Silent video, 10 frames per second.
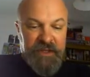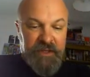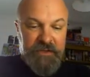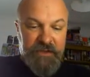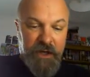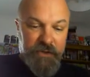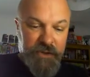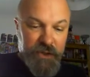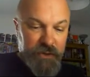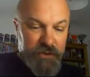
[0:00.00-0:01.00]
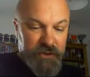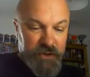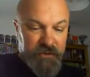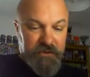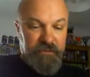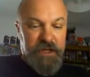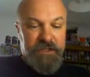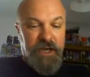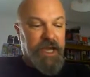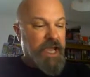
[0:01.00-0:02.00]
So twos and threes.
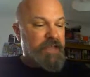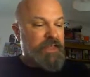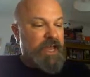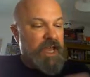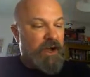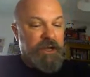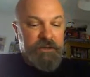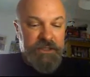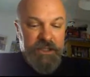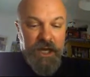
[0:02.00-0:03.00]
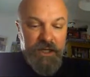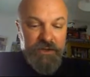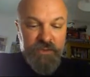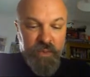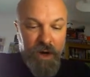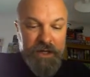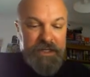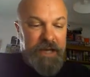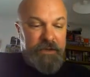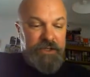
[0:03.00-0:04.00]
So either hit, I always I lose one
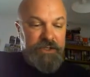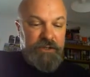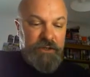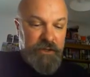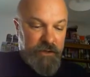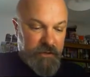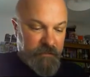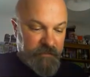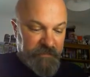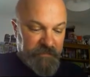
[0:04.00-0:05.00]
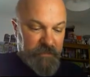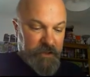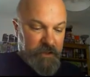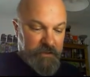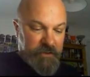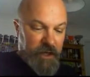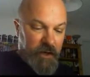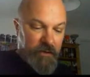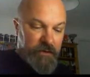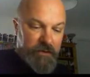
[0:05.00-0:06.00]
damage.
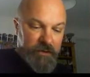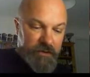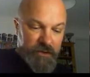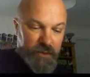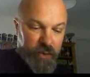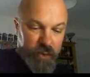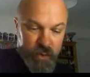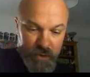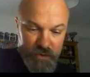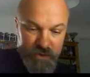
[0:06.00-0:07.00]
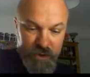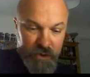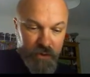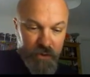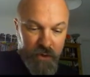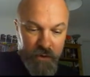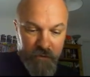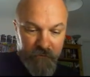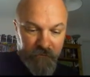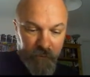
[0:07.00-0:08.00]
So two,
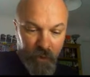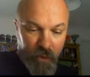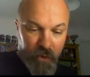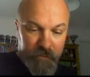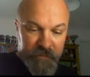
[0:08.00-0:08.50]
four.